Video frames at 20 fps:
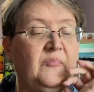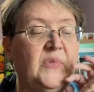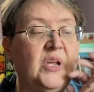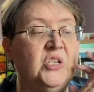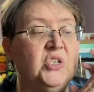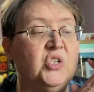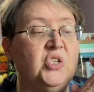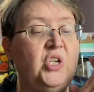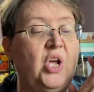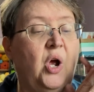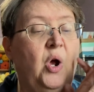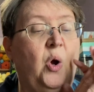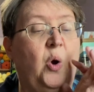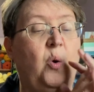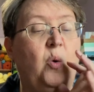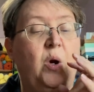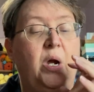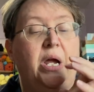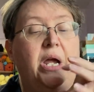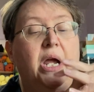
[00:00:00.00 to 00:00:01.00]

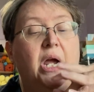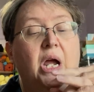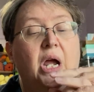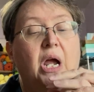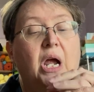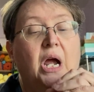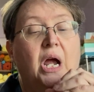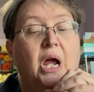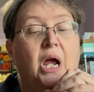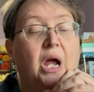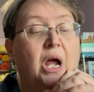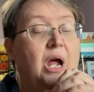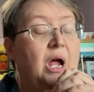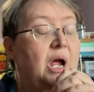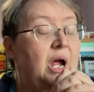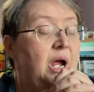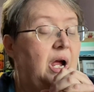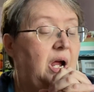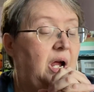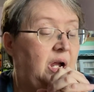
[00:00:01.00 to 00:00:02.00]
So
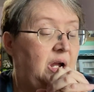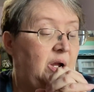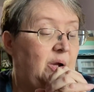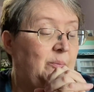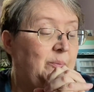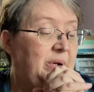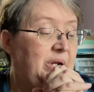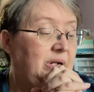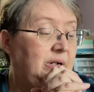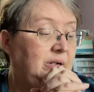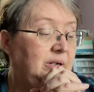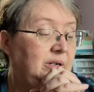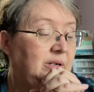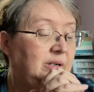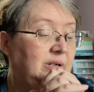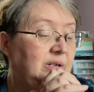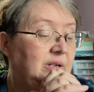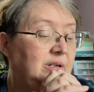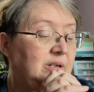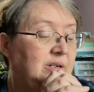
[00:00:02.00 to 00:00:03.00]

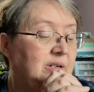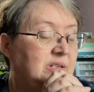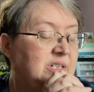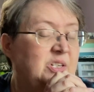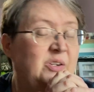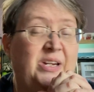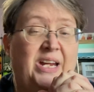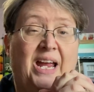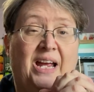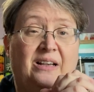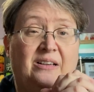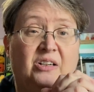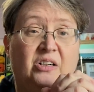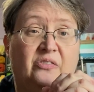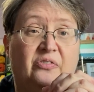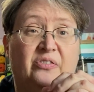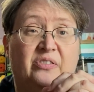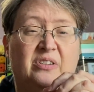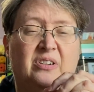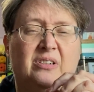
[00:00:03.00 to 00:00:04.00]
so yeah, look
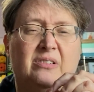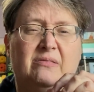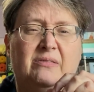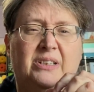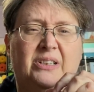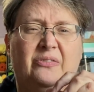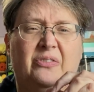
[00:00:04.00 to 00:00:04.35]
for